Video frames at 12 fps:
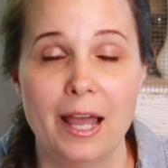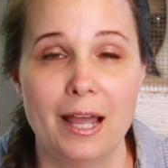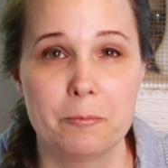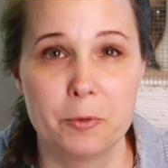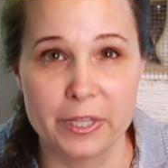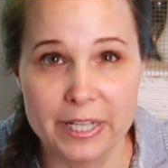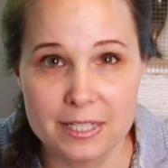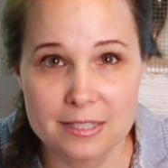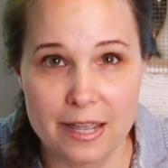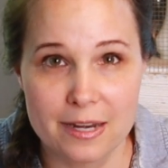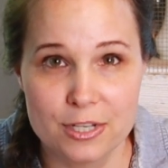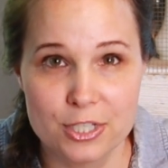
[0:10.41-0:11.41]
I'm really
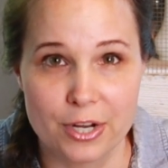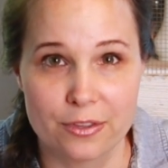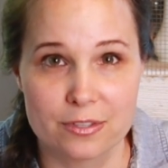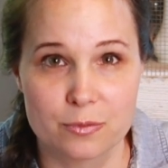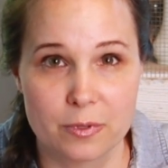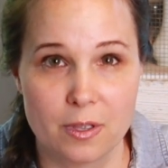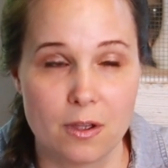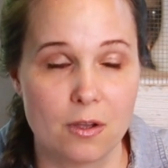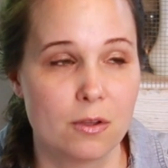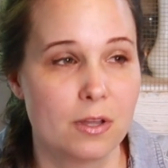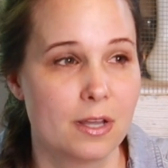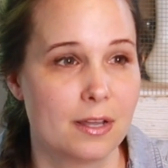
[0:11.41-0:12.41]
excited to share this with
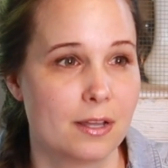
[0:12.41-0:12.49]
y'all.